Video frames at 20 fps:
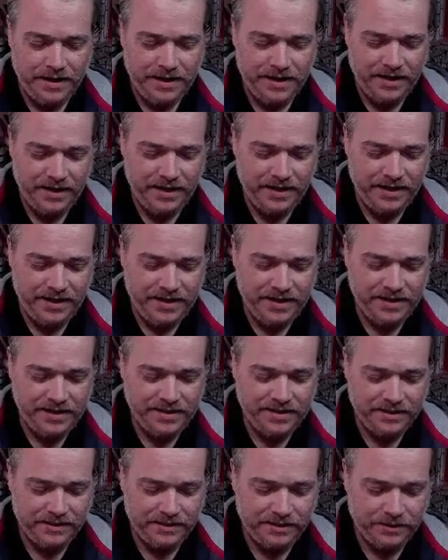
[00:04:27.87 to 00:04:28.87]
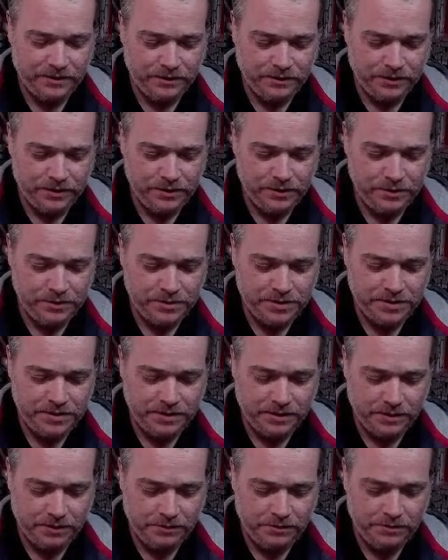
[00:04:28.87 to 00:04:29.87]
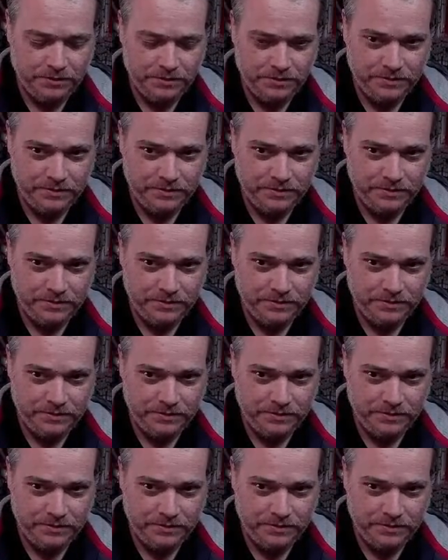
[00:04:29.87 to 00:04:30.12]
It is a little loose, so